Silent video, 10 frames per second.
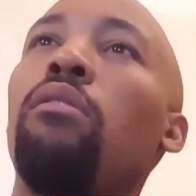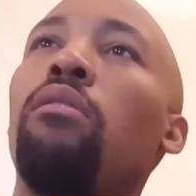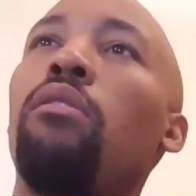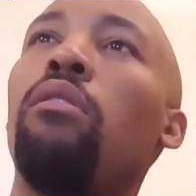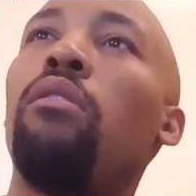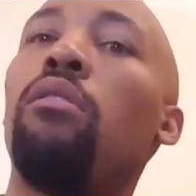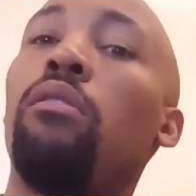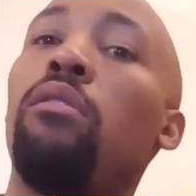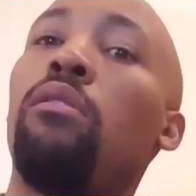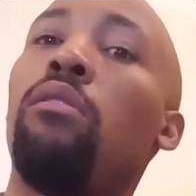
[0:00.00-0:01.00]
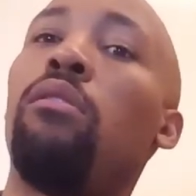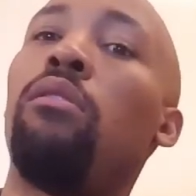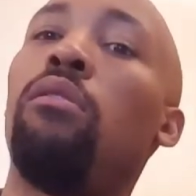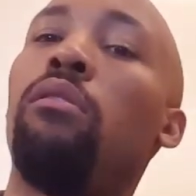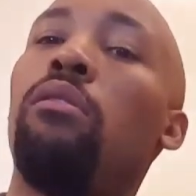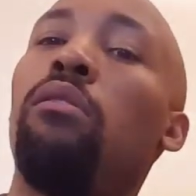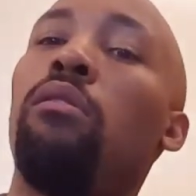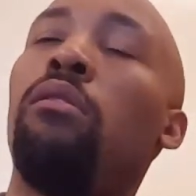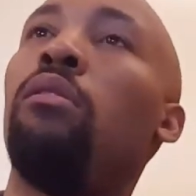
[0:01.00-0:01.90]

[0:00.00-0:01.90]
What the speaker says: [no speech]